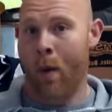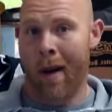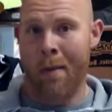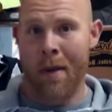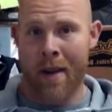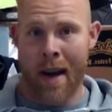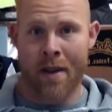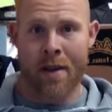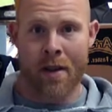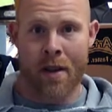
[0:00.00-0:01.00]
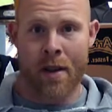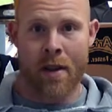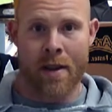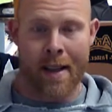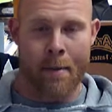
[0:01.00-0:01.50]
where mutations
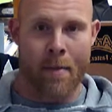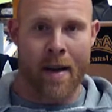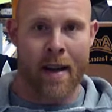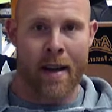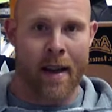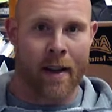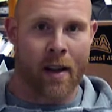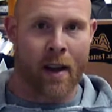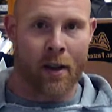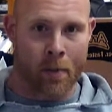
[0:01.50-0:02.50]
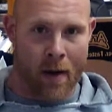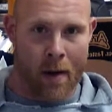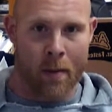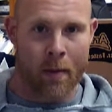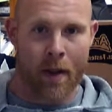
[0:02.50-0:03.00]
could slip in and cause
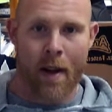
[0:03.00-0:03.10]
problems.